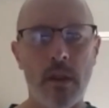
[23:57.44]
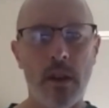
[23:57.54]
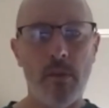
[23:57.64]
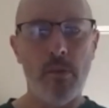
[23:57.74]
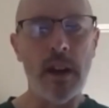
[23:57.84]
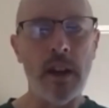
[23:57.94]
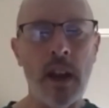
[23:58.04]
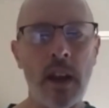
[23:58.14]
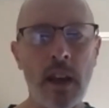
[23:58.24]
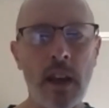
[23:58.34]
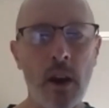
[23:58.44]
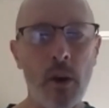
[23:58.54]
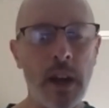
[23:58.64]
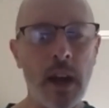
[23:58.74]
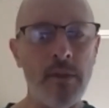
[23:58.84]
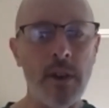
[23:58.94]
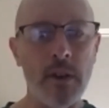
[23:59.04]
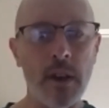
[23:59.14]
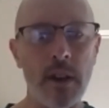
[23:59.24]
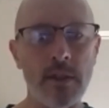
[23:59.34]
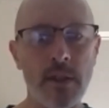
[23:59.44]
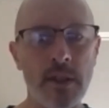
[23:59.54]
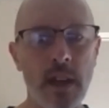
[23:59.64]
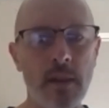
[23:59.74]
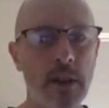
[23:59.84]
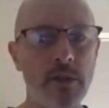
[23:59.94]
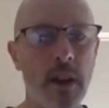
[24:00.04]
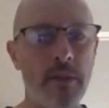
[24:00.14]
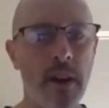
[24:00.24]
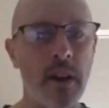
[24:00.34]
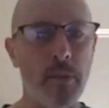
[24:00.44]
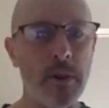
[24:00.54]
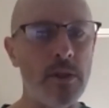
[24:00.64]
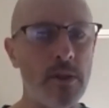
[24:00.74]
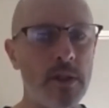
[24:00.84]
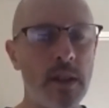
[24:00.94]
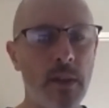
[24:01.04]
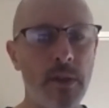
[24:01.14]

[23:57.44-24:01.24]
But in any year, when I have younger kids in the team, I try to find opportunities to get them